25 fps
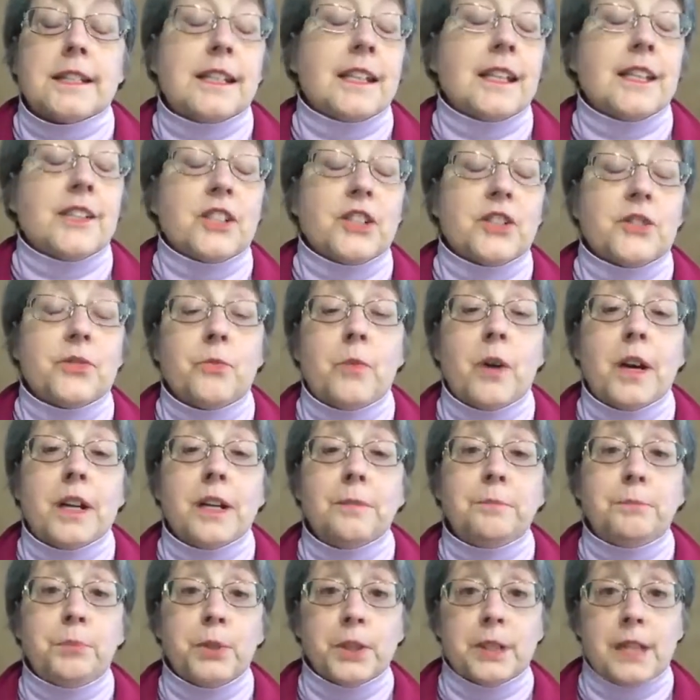just want to
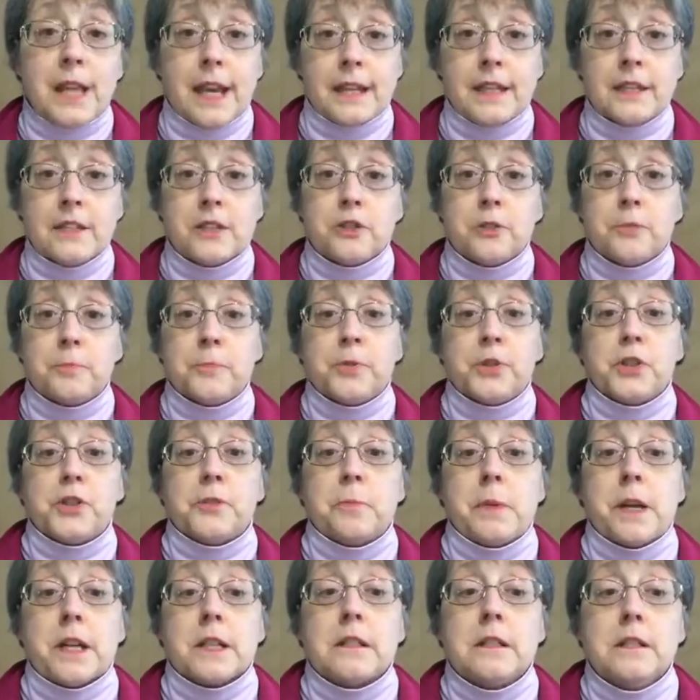put that into
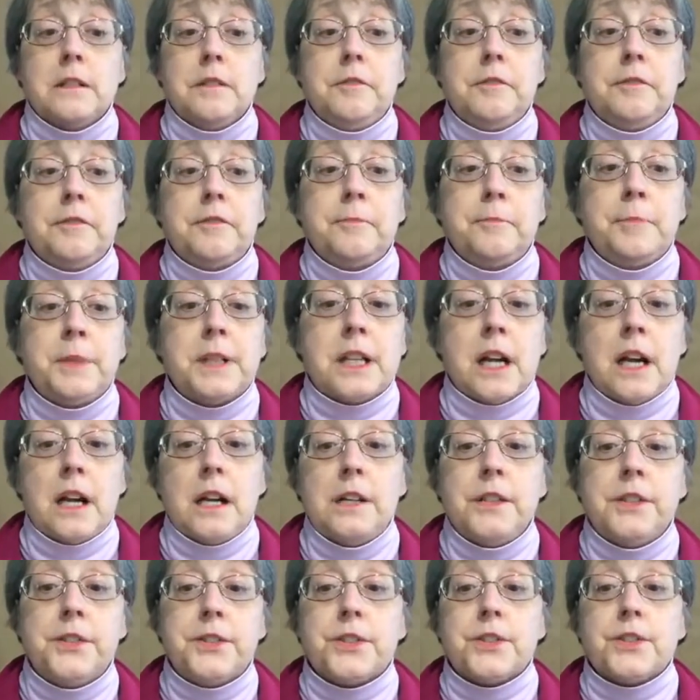perspective,
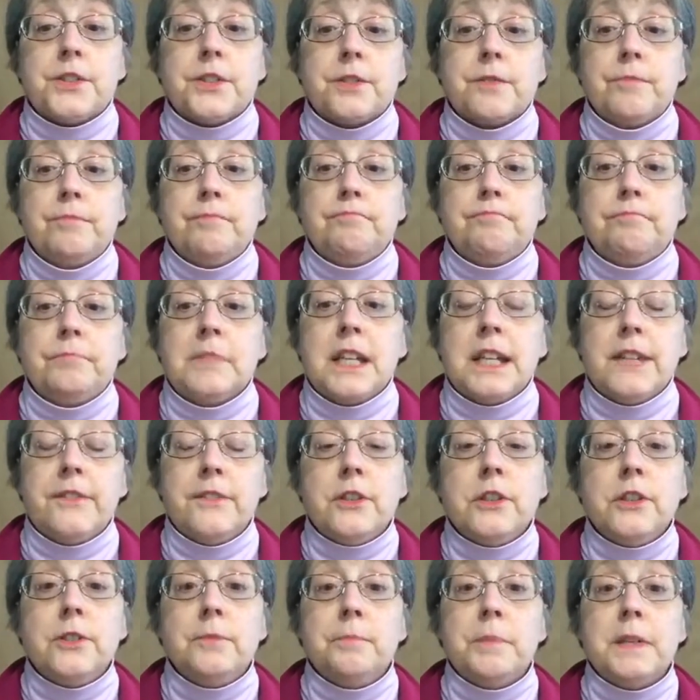because
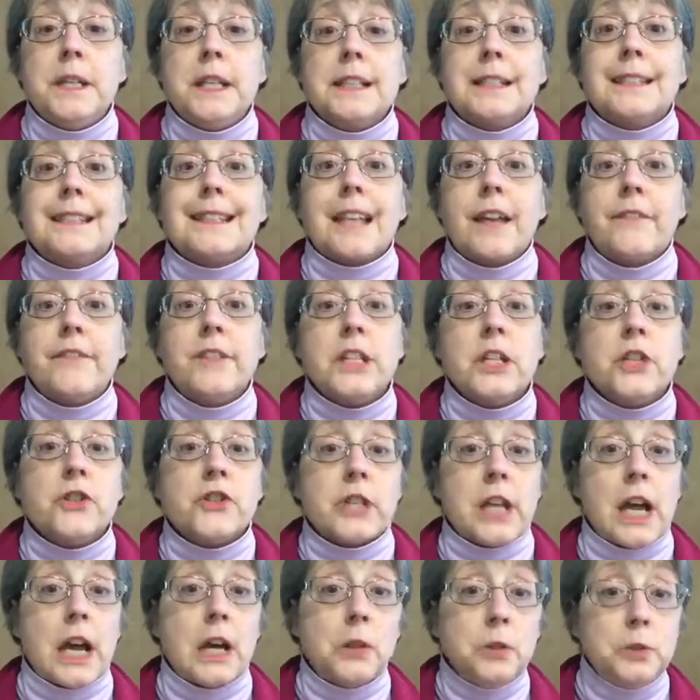even being 7 years
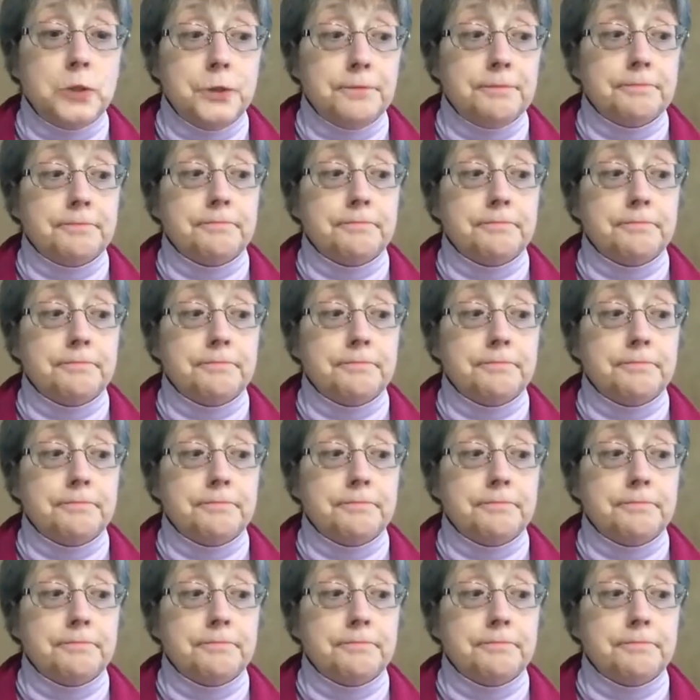out,